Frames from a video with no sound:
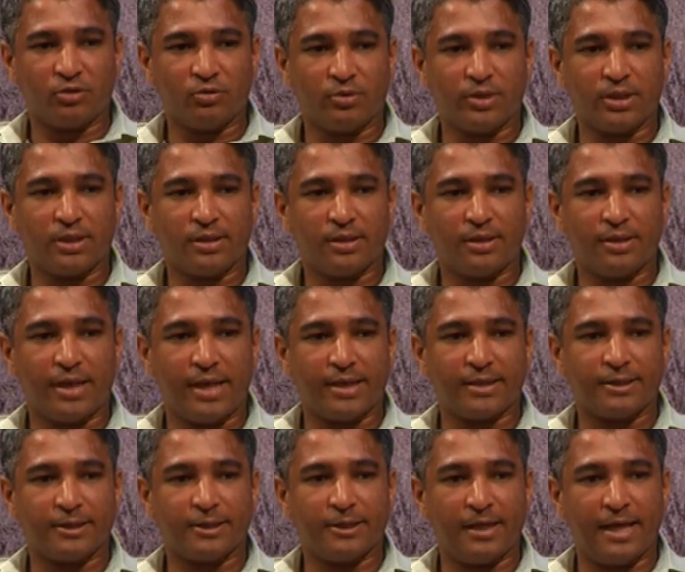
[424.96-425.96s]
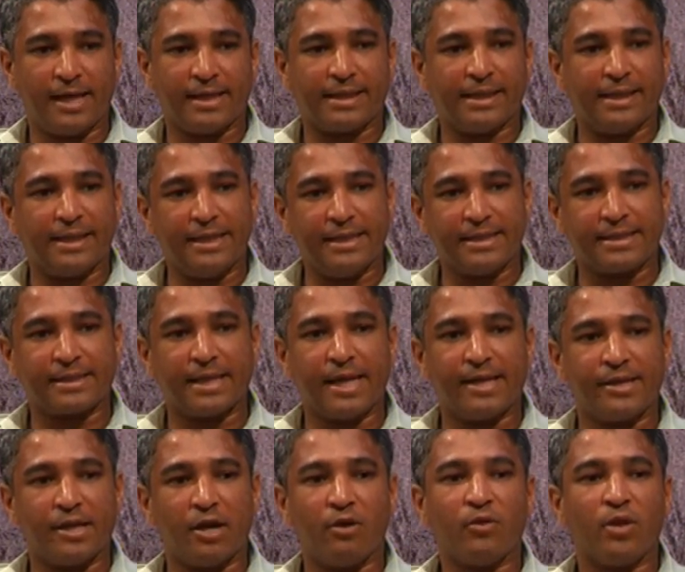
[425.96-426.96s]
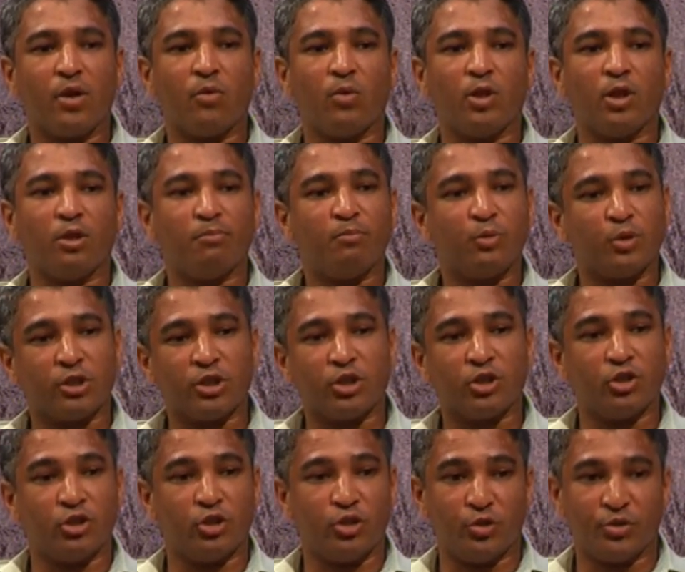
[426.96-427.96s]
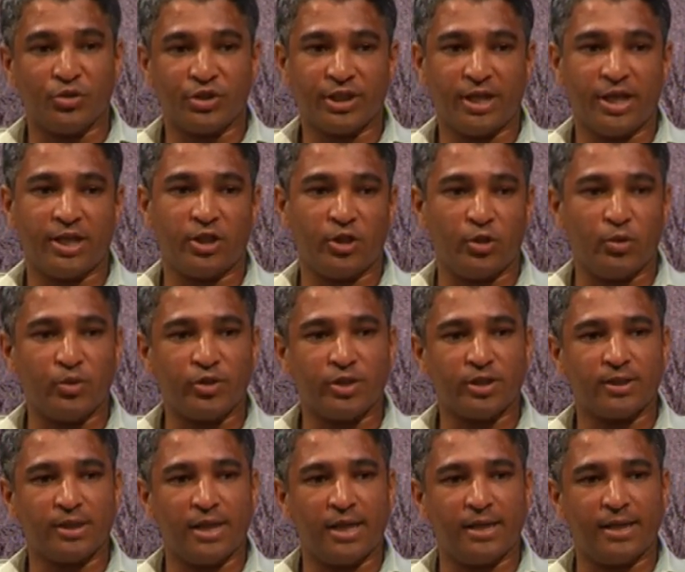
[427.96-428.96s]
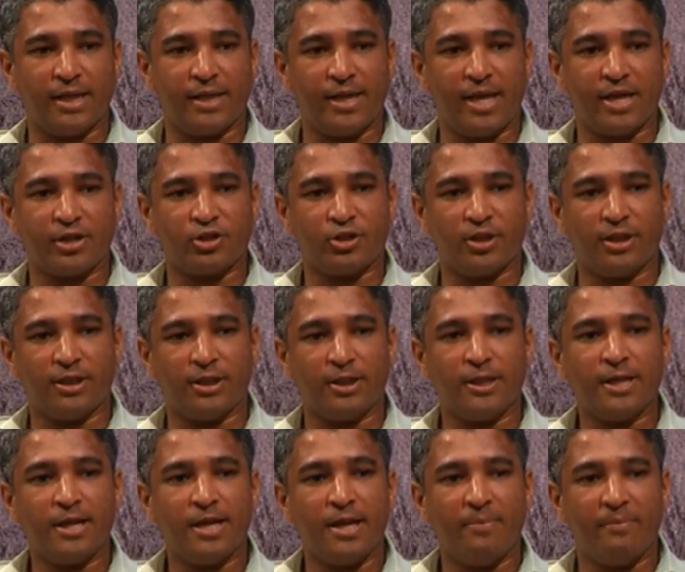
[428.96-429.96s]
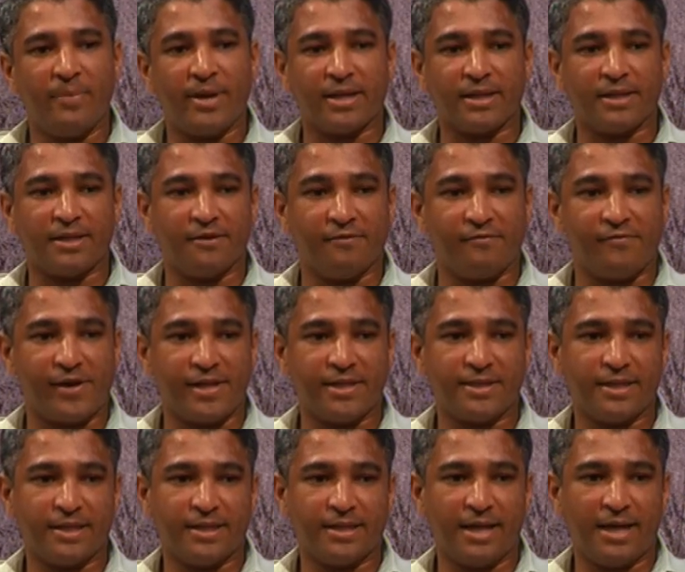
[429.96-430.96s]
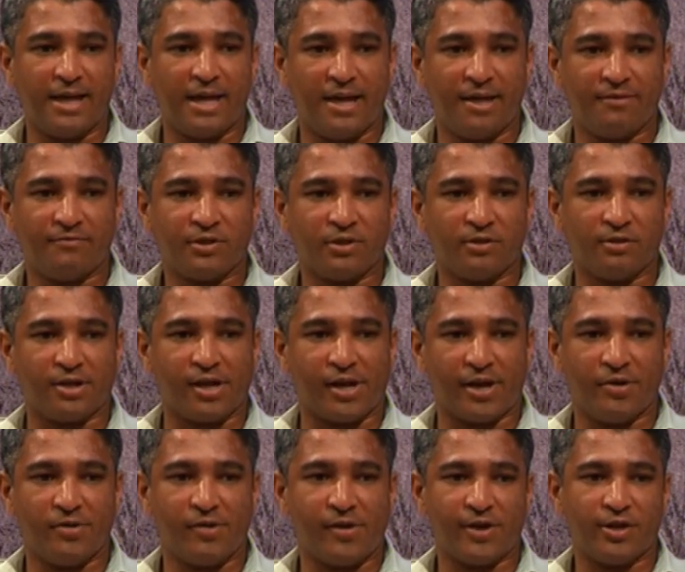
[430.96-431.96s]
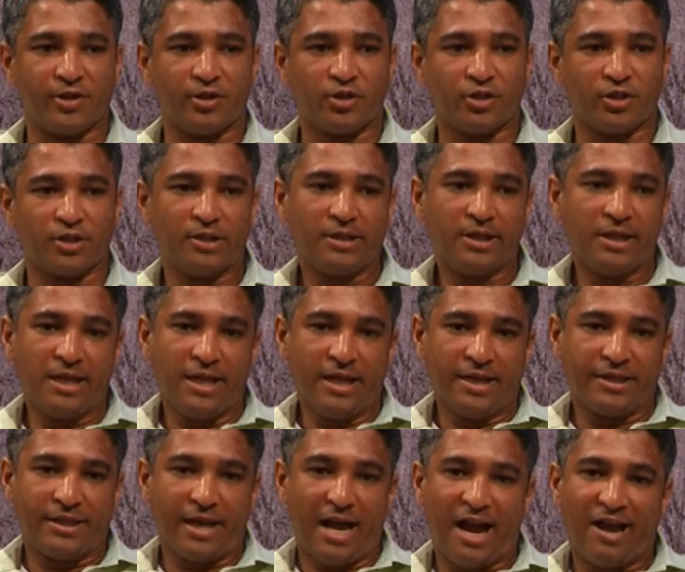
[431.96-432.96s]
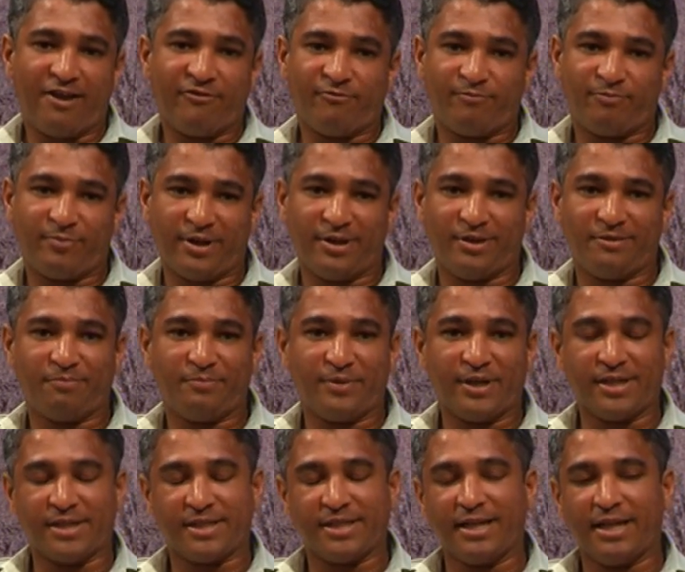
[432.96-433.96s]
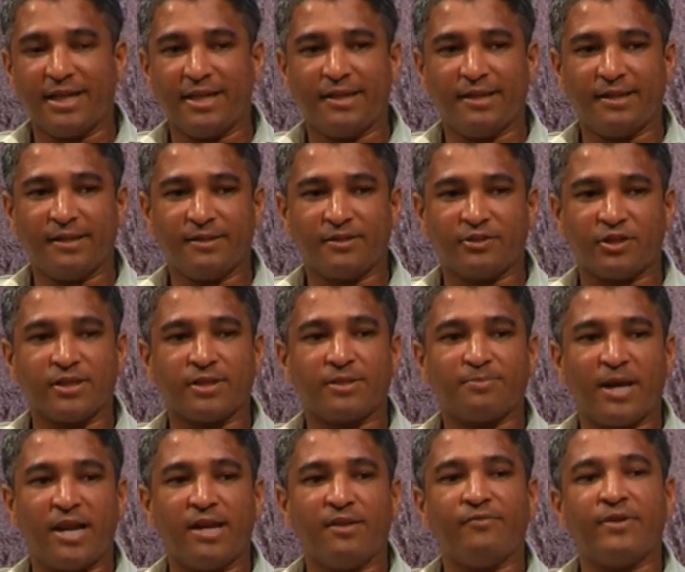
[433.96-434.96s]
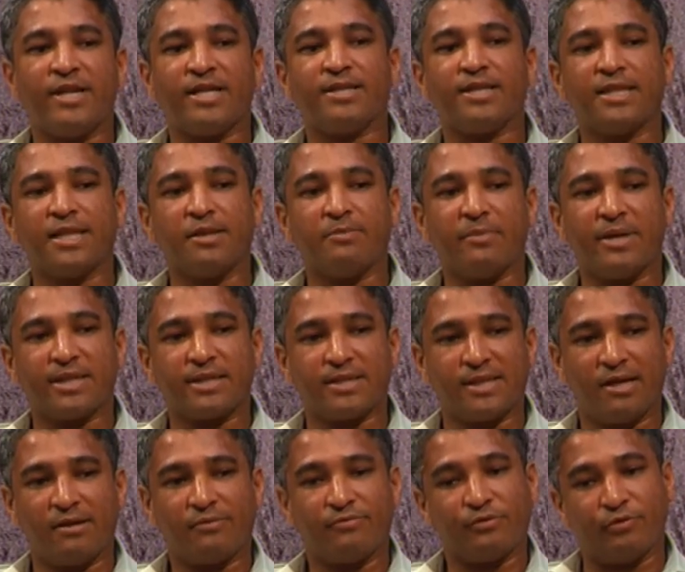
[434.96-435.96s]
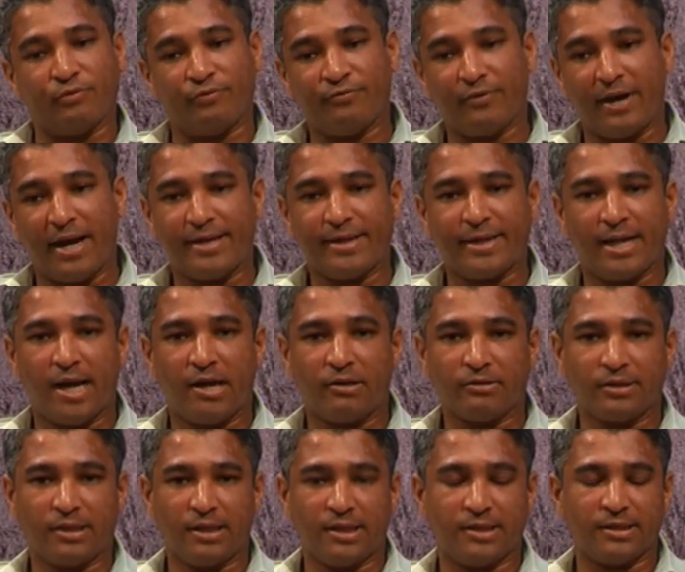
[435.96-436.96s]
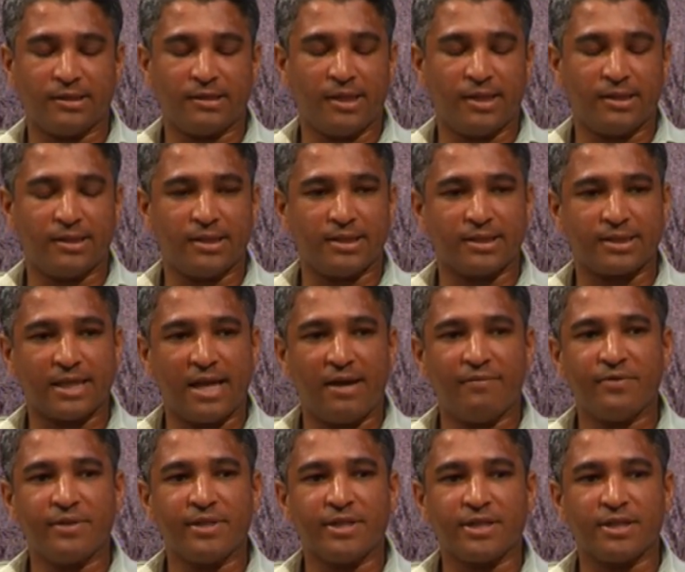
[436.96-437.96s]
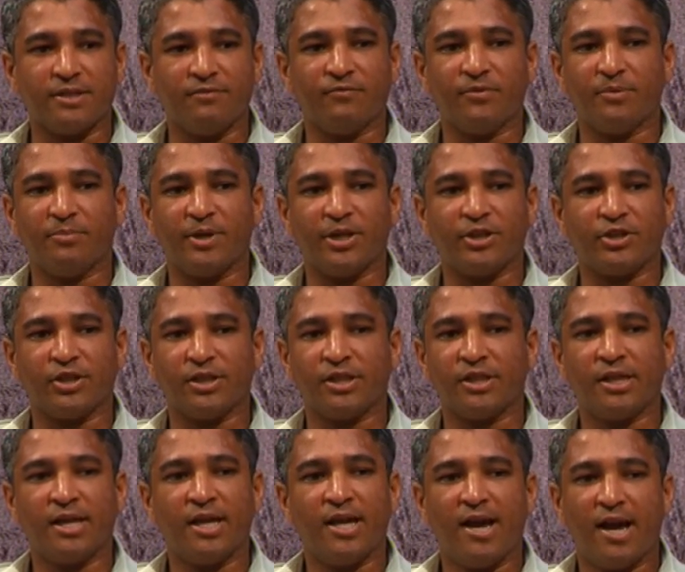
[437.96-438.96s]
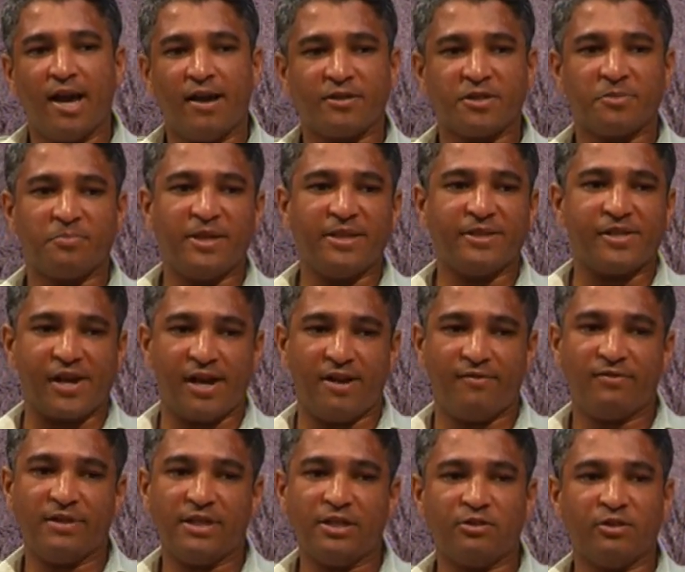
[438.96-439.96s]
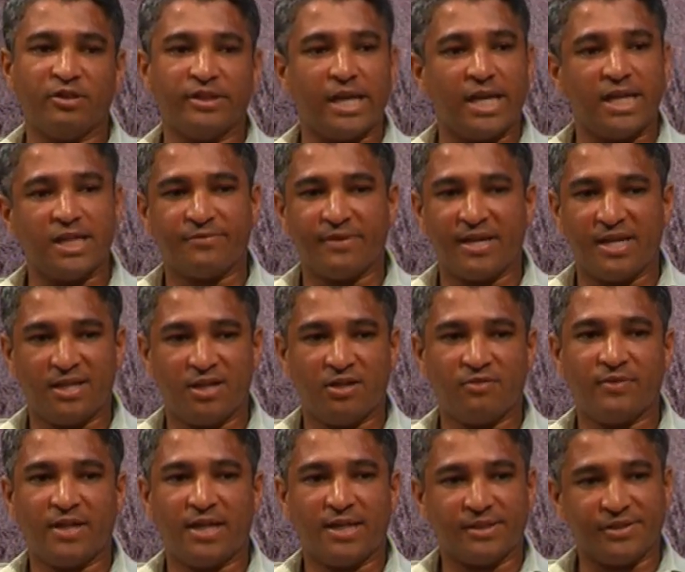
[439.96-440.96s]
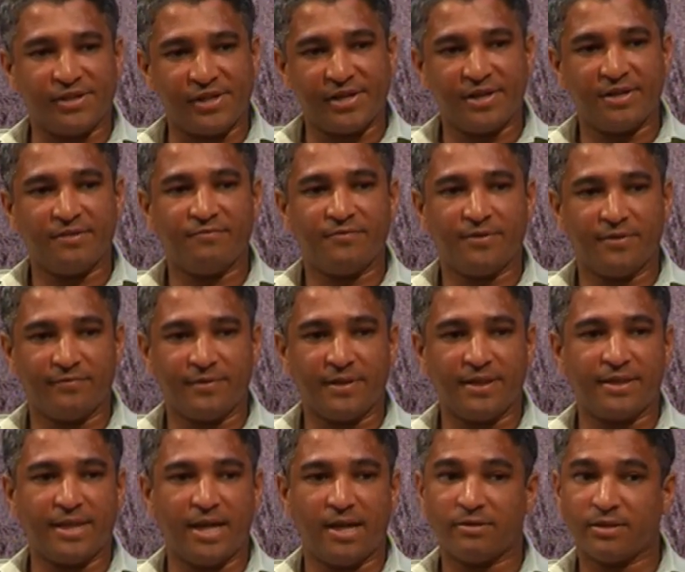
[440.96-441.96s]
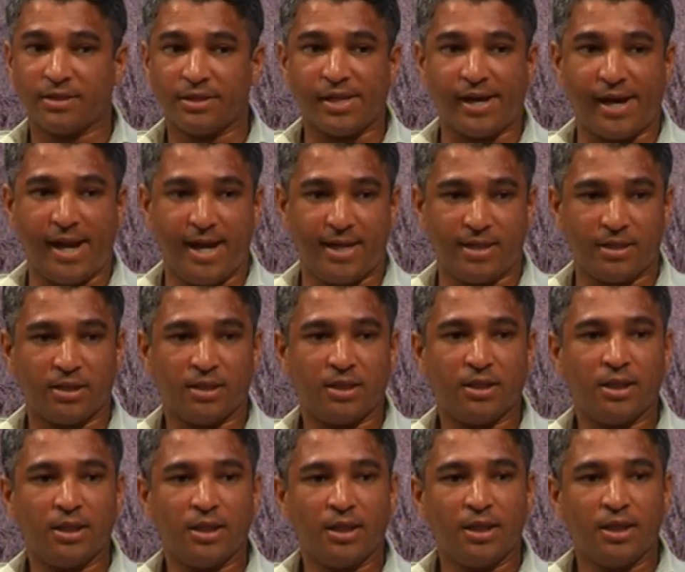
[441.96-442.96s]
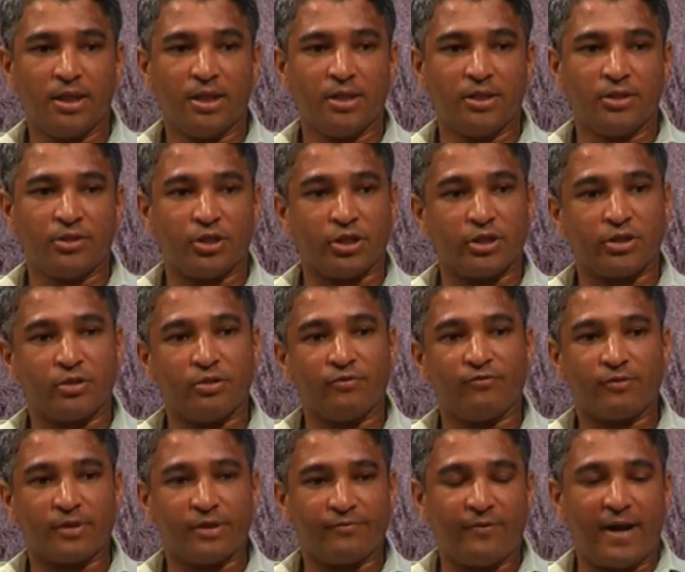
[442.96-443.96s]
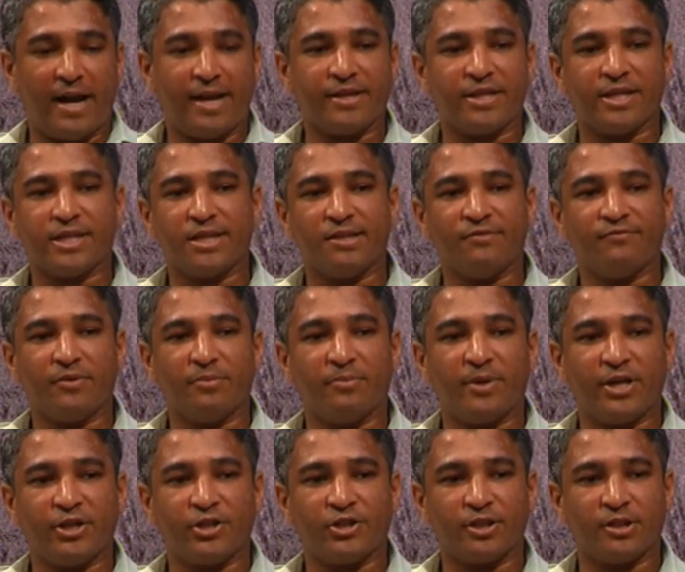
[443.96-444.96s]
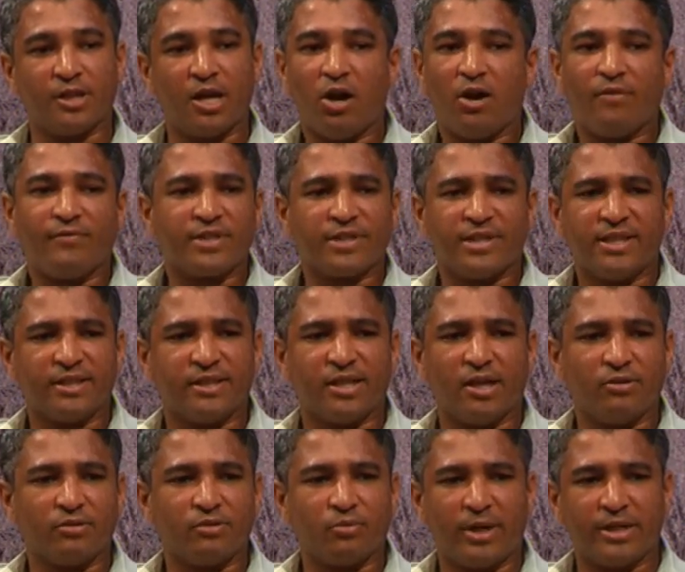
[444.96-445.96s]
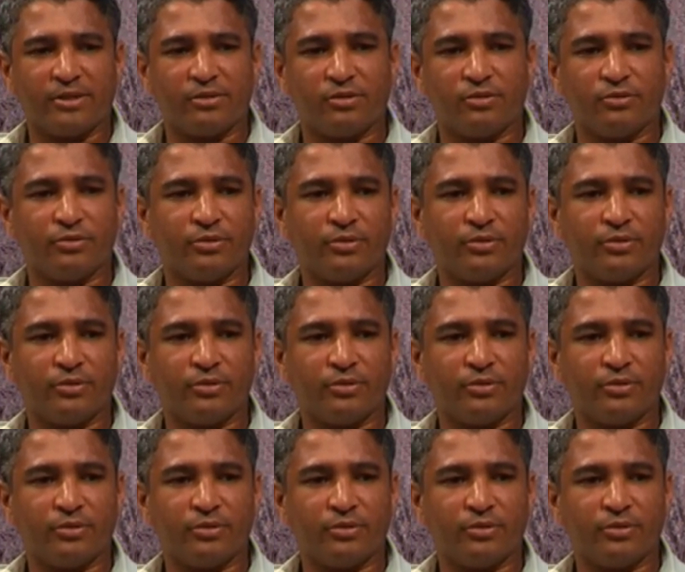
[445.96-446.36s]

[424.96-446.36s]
it, that at least I know they will put it to use and use it and actually make a difference in their lives to grow rich. I've paid personally, just by investing in myself, to find out and discover this information. I've spent roughly in today's value over 150,000 Rand just to find this information. I obviously don't want to